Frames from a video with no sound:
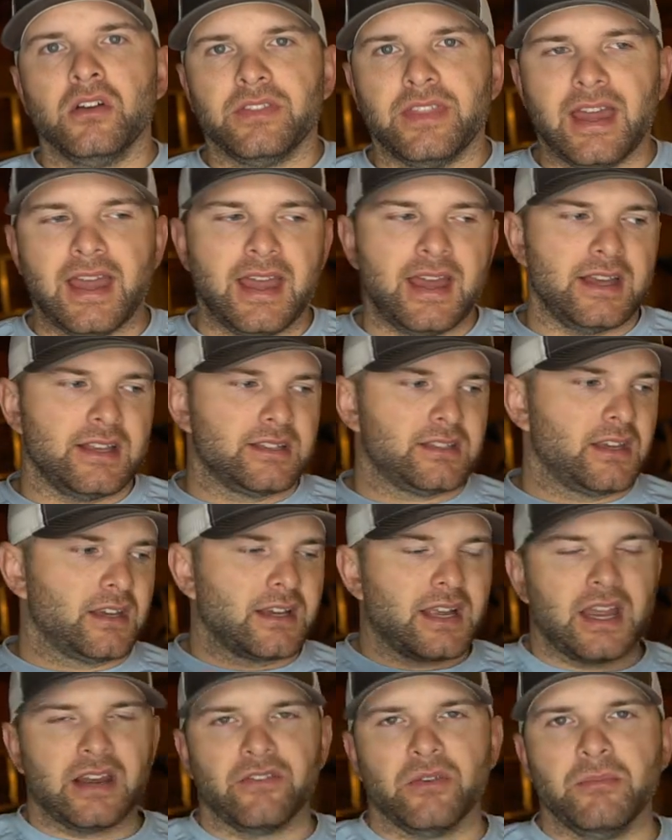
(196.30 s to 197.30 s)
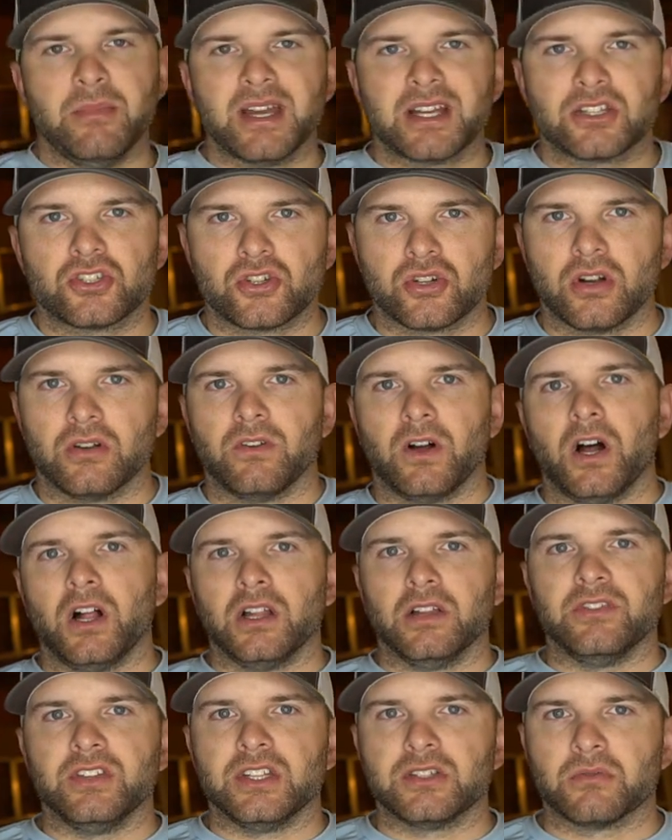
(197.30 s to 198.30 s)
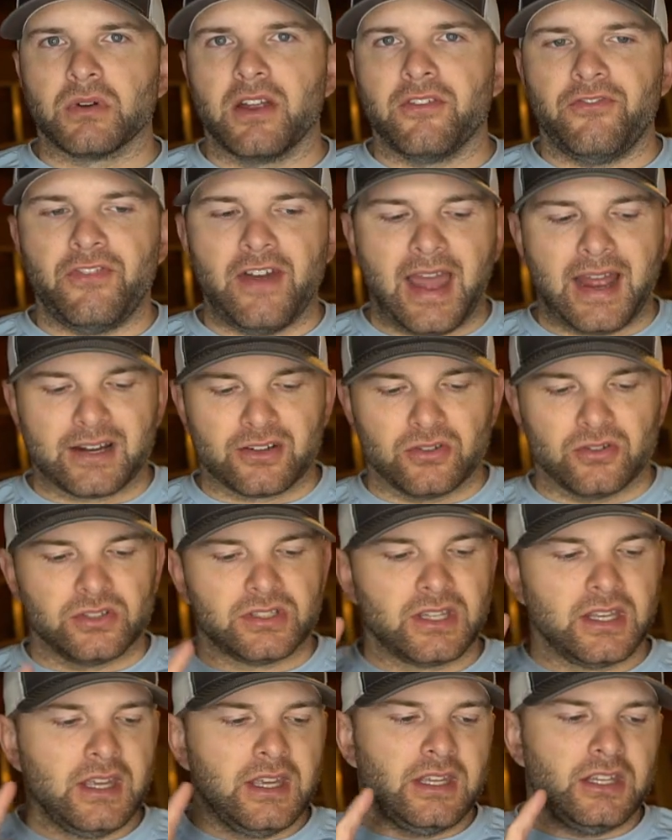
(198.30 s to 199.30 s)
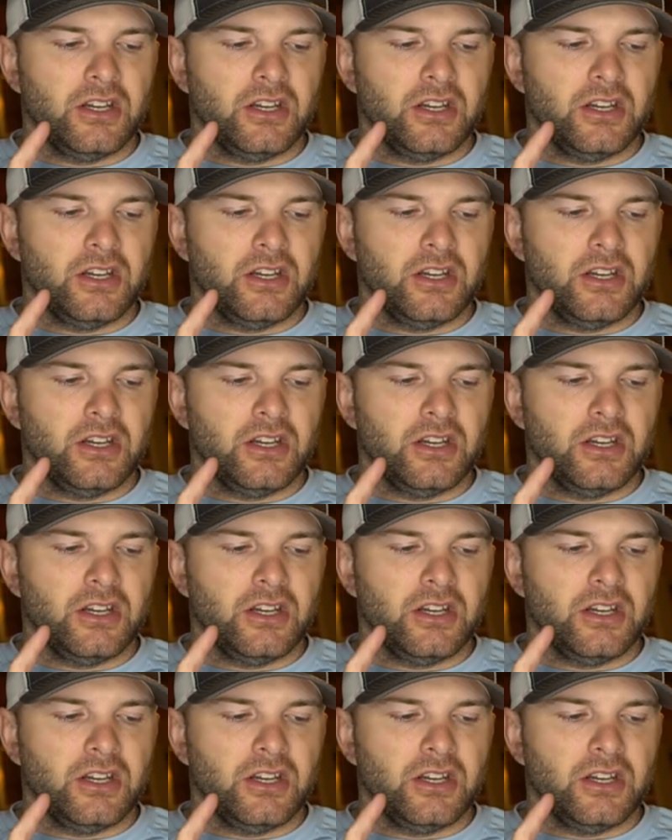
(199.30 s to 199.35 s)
that has kind of a mixture of all of these right factors.